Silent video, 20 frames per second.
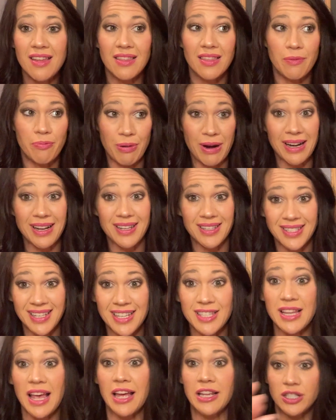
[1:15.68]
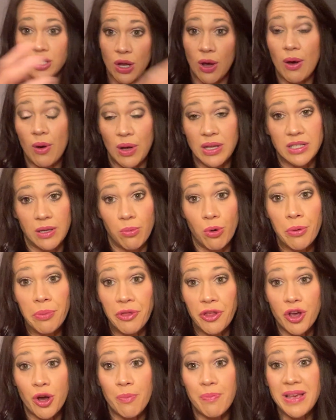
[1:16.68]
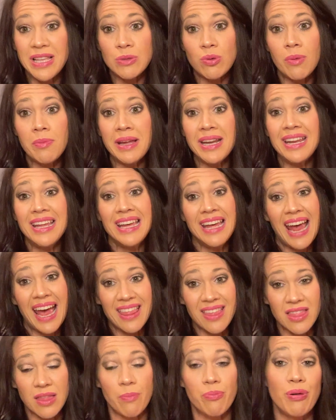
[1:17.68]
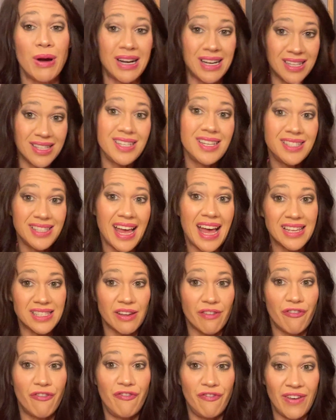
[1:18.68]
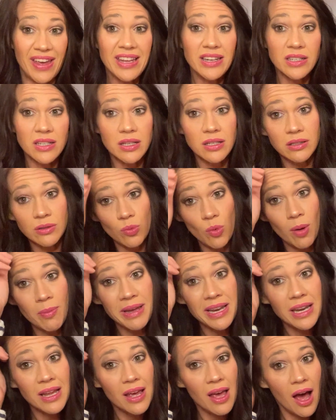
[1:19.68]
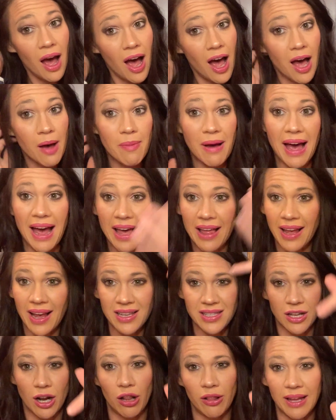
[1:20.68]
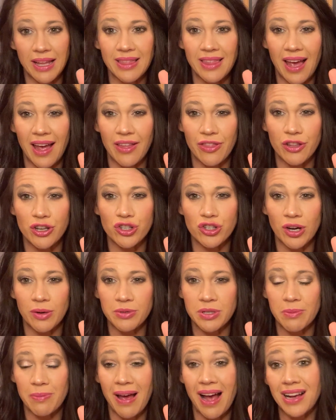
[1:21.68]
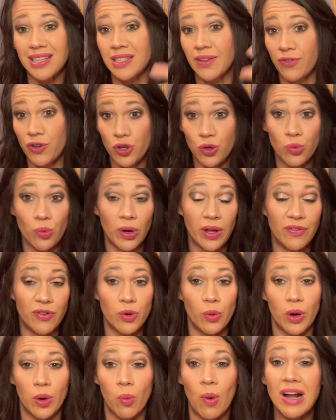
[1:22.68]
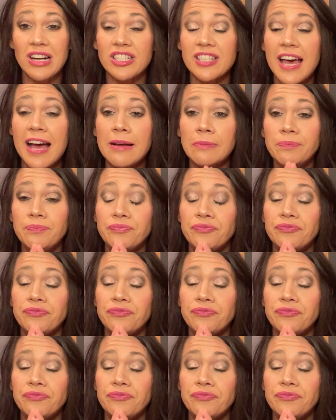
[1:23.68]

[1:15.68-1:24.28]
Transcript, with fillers: the pregnancies as, as a morbidly obese woman and then the pregnancies as a fit woman. Um, like I said, I'll link that in the description box if you, if you want to watch that.